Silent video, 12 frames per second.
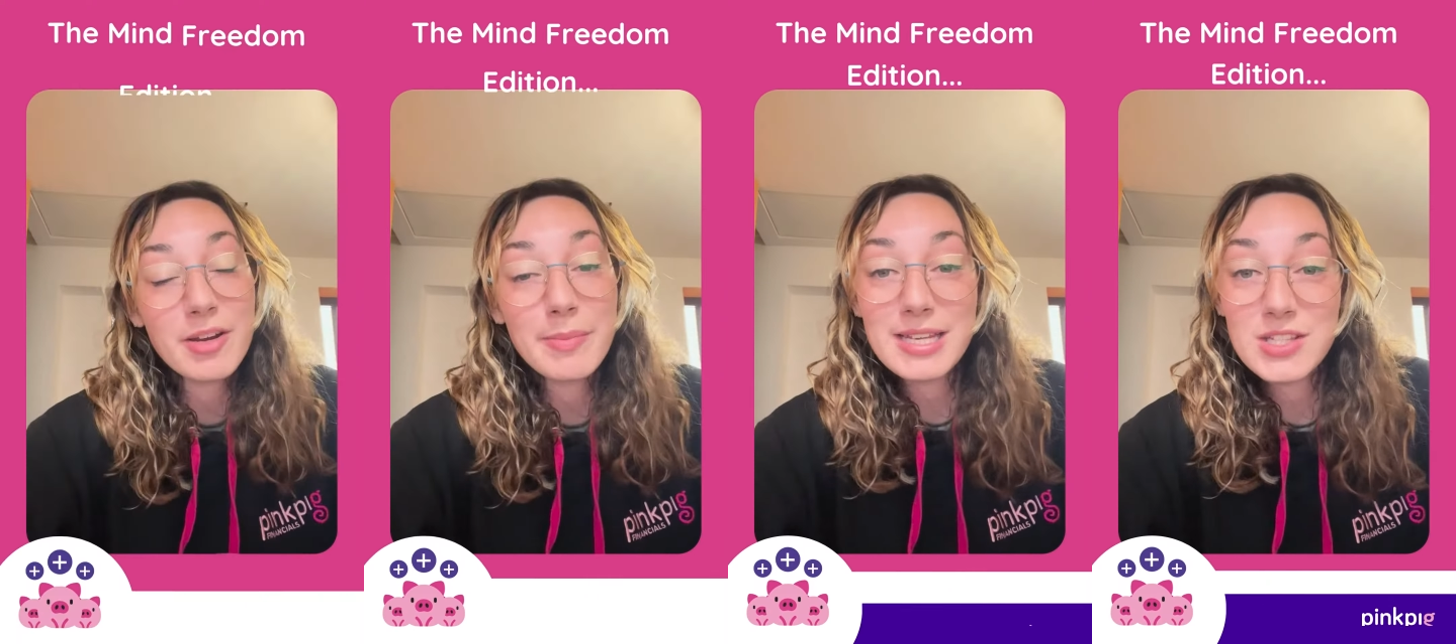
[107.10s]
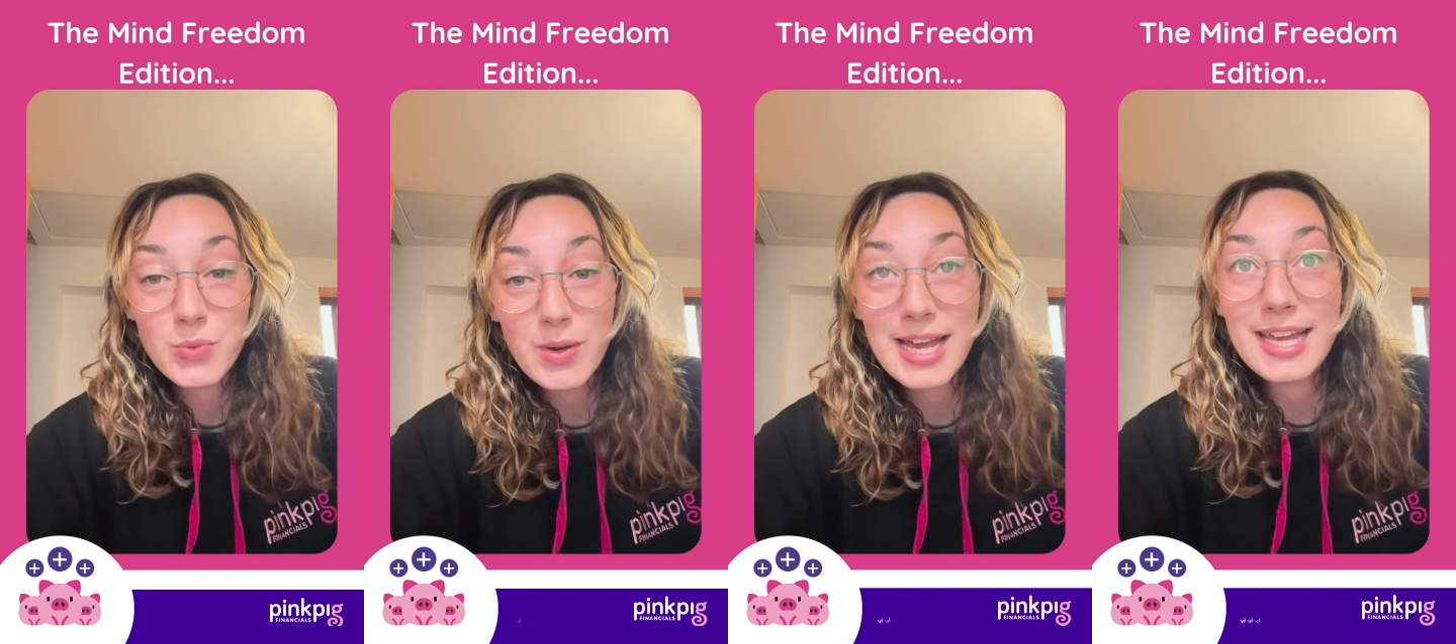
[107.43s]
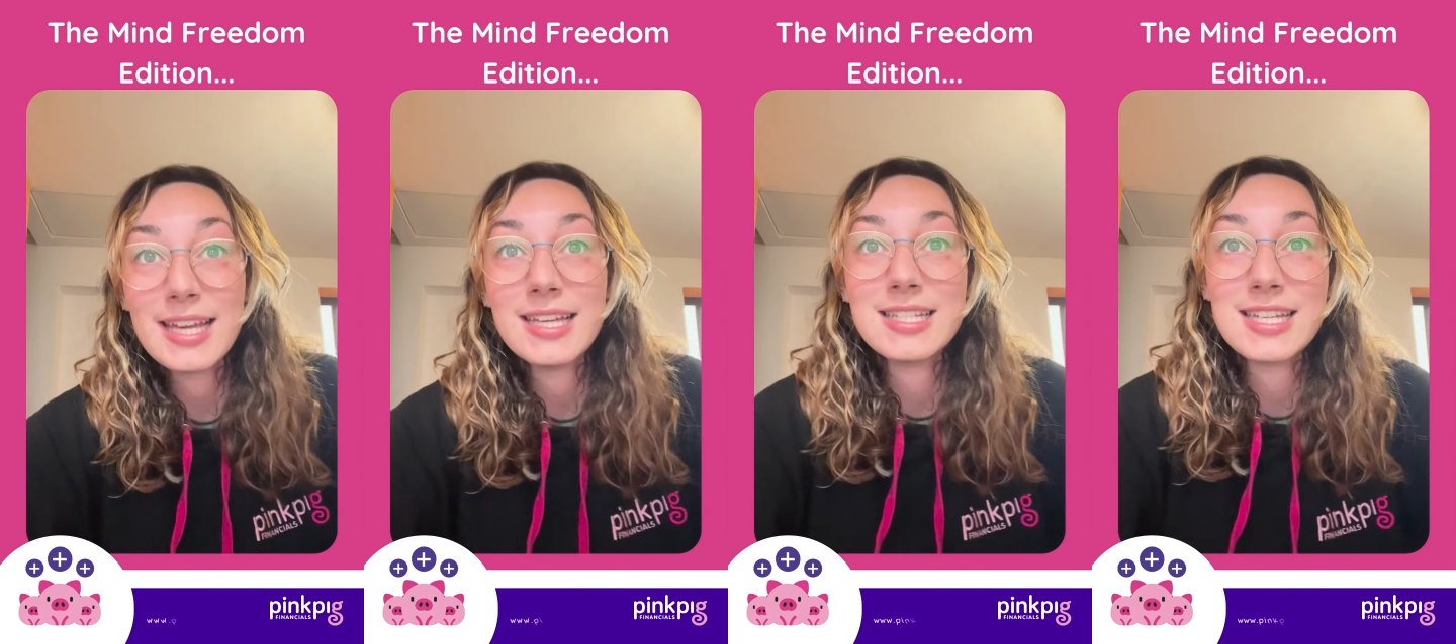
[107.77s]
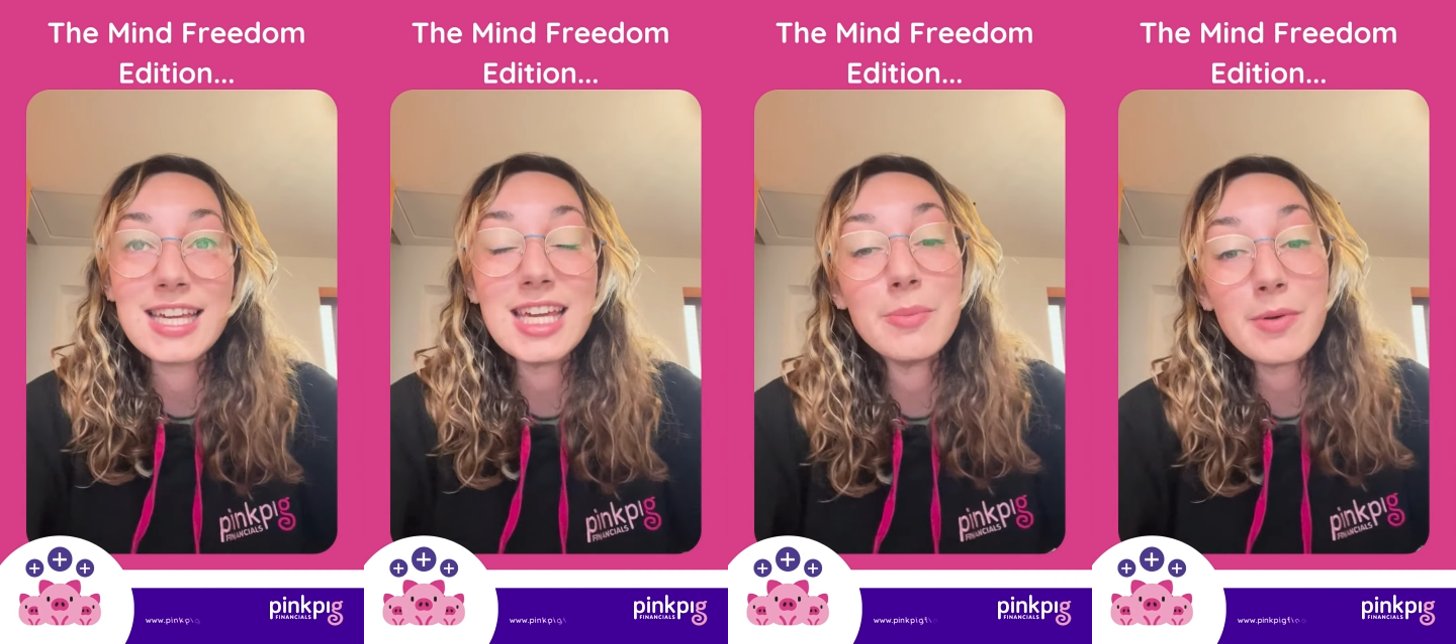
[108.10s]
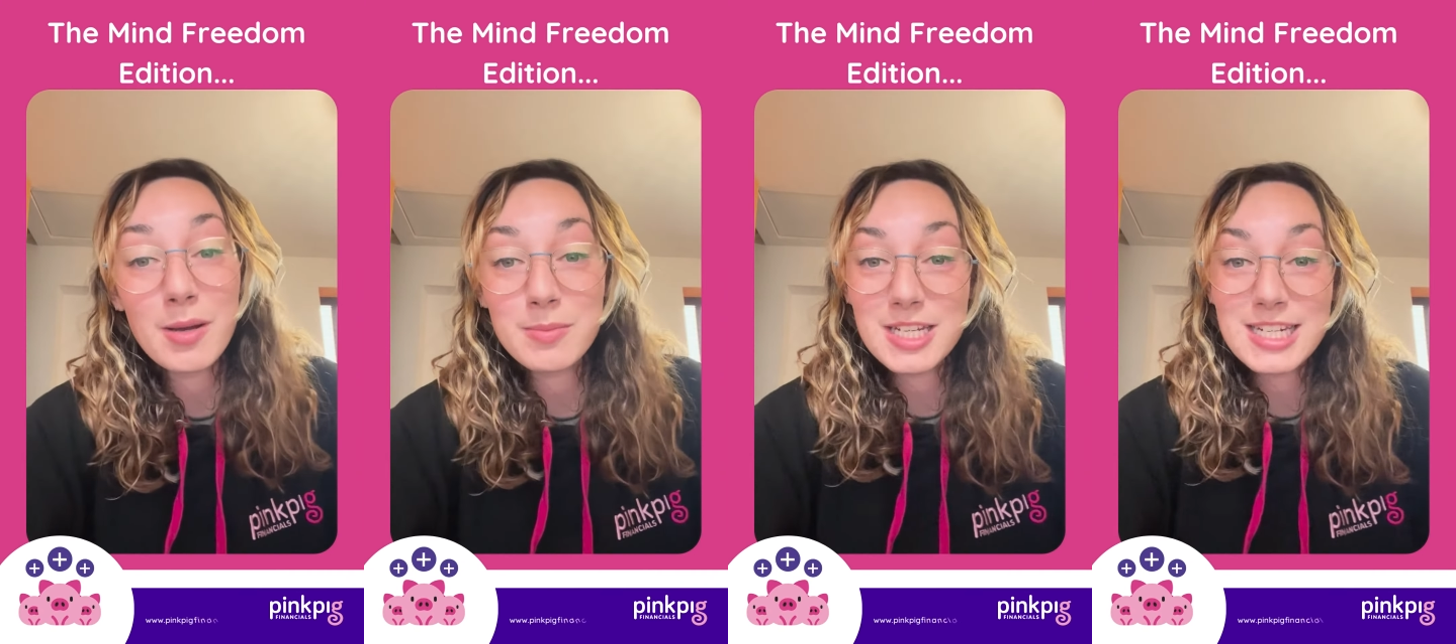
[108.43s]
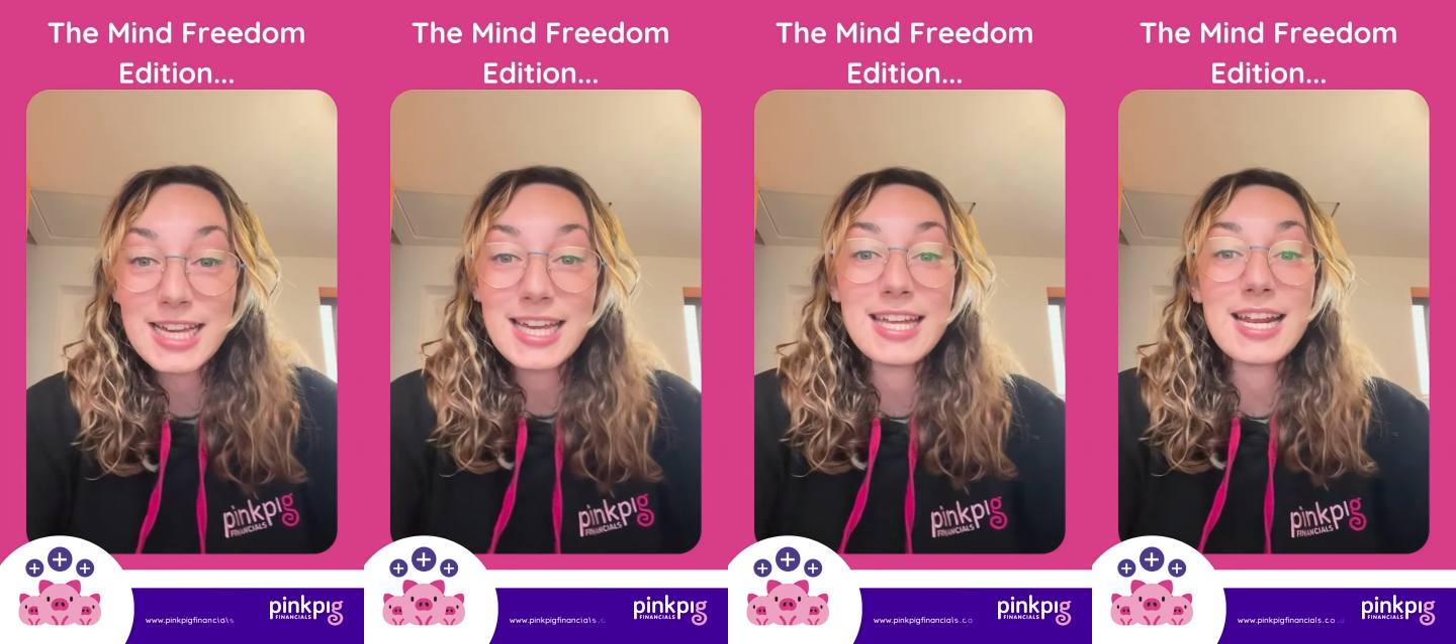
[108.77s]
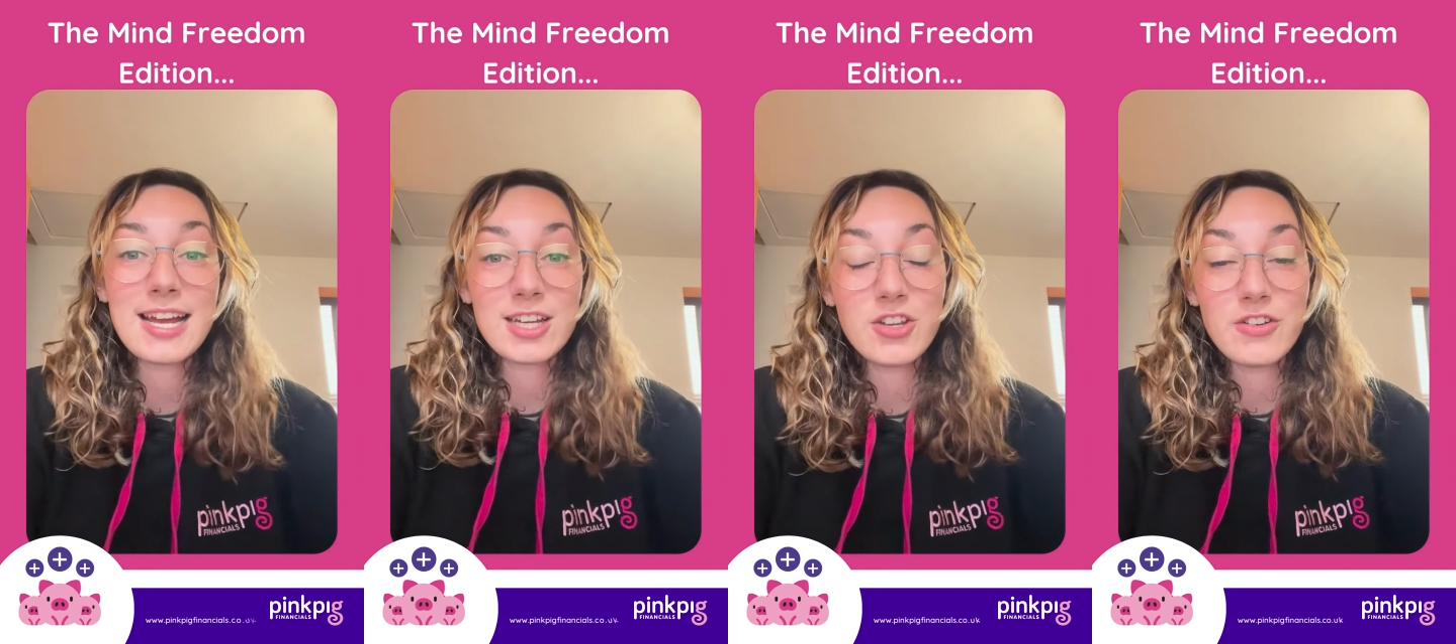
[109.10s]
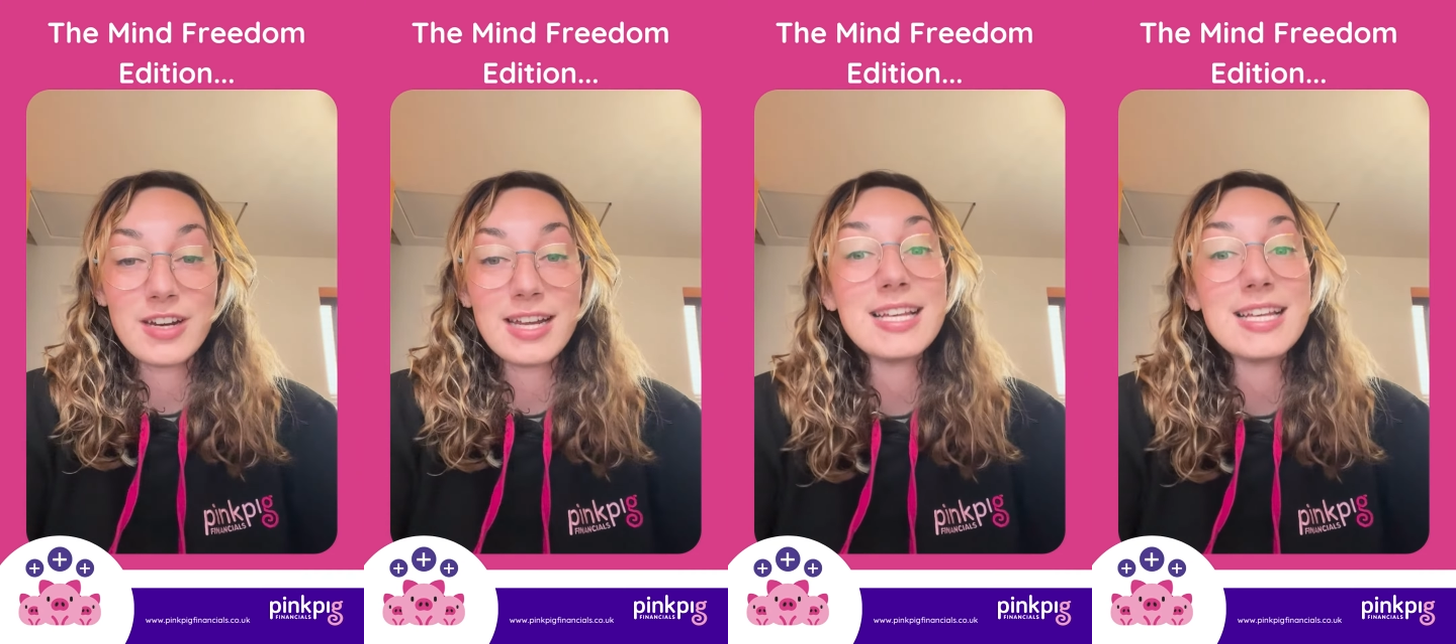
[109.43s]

best way to keep up to date and accurate